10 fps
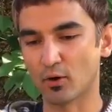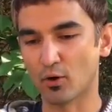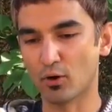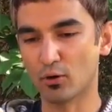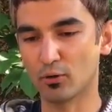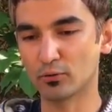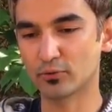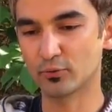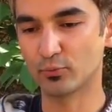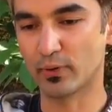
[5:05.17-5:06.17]
all
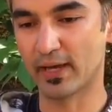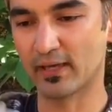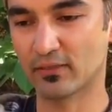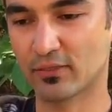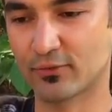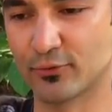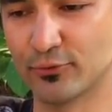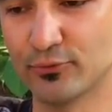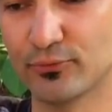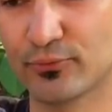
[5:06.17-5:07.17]
the way
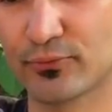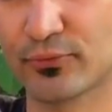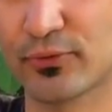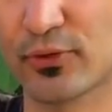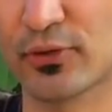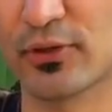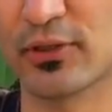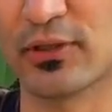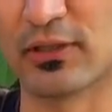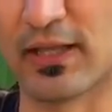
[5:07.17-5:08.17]
through,
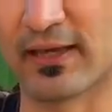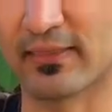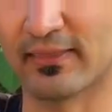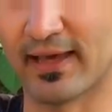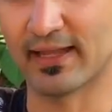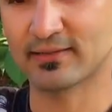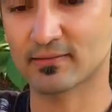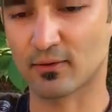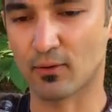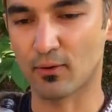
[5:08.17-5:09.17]
like that,
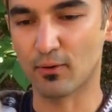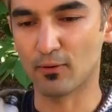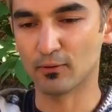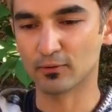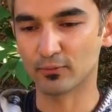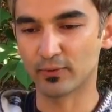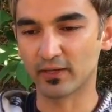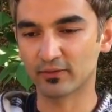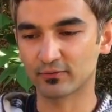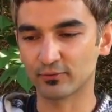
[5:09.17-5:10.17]
all the
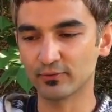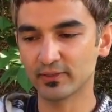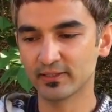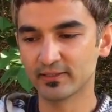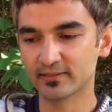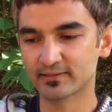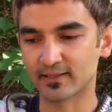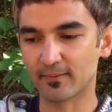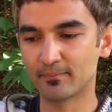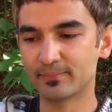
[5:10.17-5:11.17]
way through.
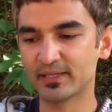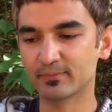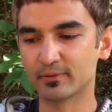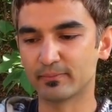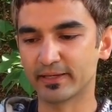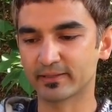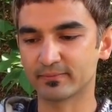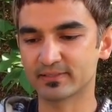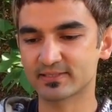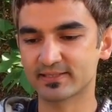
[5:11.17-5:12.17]
Some people make a
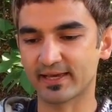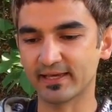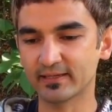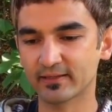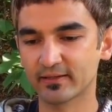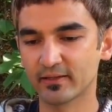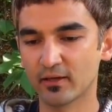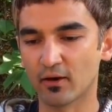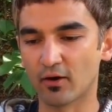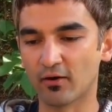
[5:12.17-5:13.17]
mistake
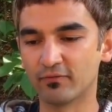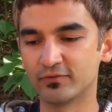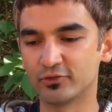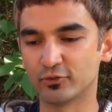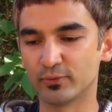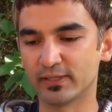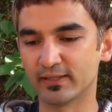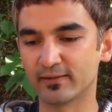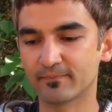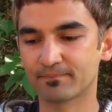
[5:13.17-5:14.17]
of
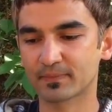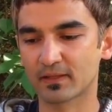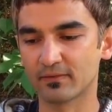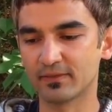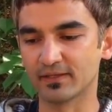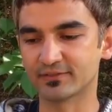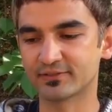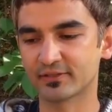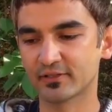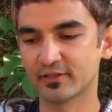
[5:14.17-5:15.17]
doing
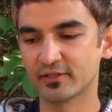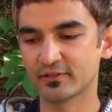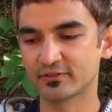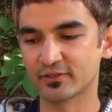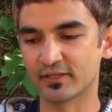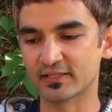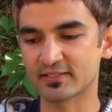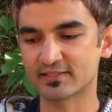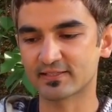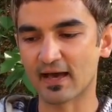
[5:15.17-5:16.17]
this. So they
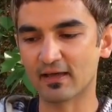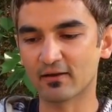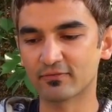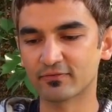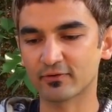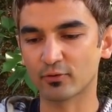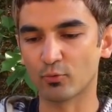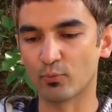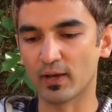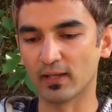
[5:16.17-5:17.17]
start off
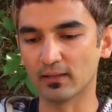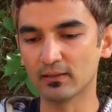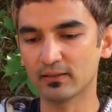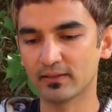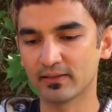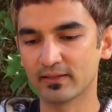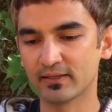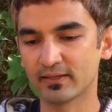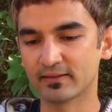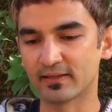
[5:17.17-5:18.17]
well,
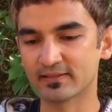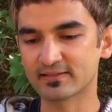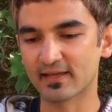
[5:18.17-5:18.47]
and